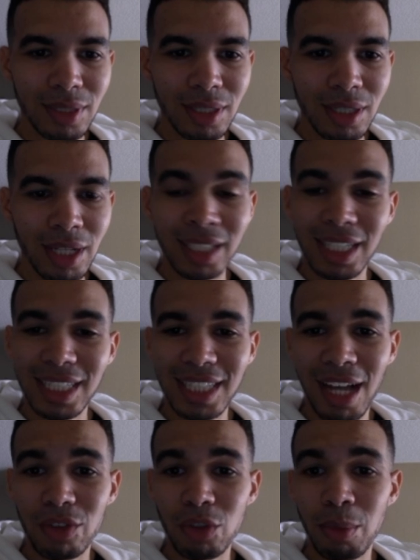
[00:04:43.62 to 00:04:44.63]
a
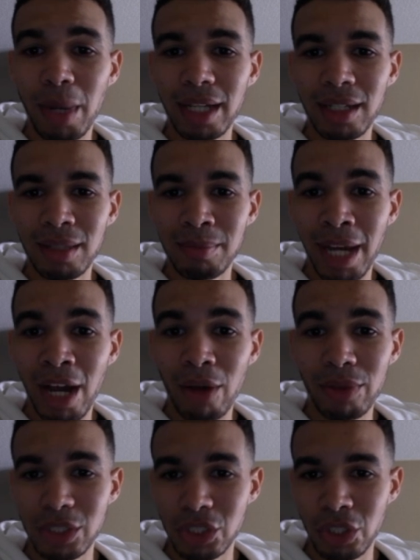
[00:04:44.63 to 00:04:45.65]
discount through my
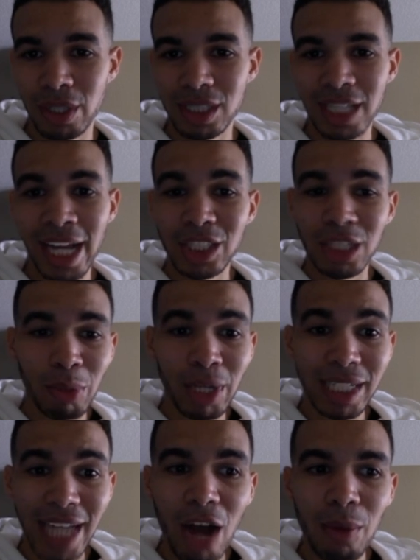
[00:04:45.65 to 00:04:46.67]
health insurance to actually
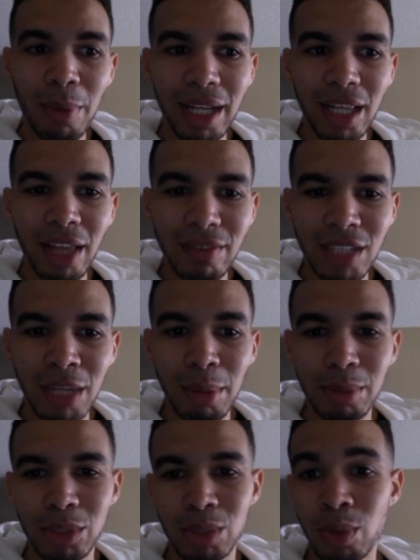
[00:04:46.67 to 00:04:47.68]
bring down my Lifetime
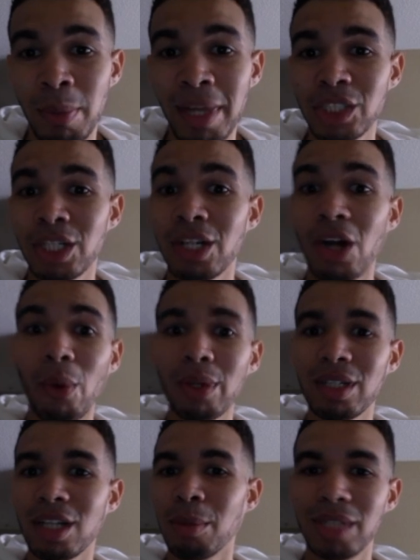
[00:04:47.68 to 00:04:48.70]
membership. So I'm actually going to go
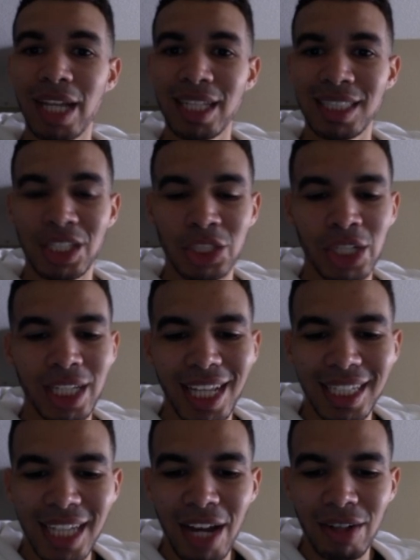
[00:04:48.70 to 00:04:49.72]
in a couple days and actually get
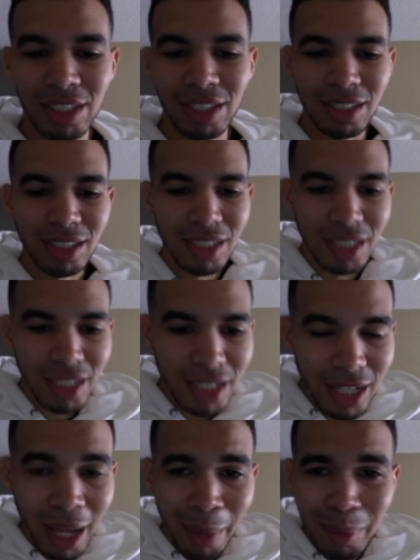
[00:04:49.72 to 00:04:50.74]
that down here.
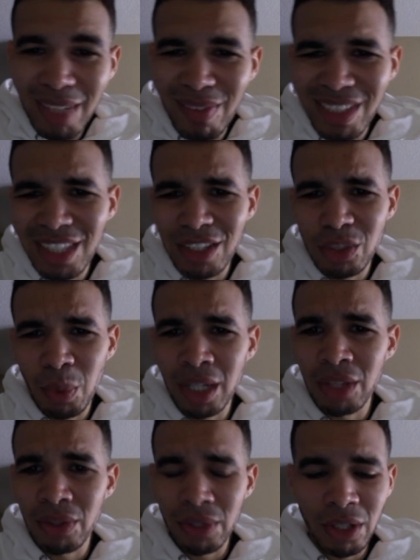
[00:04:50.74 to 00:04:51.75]
I believe it's either
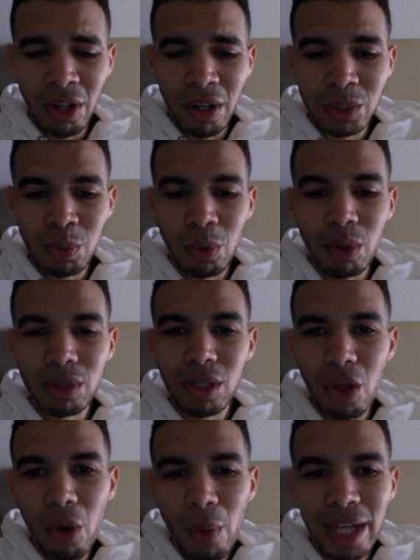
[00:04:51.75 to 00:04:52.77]
$20 or $30. We'll go on the
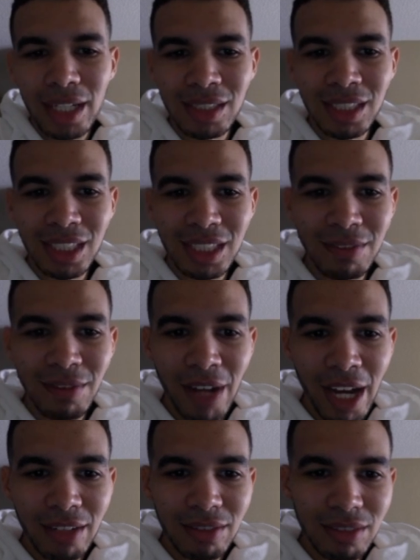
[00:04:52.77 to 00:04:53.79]
low end at $65.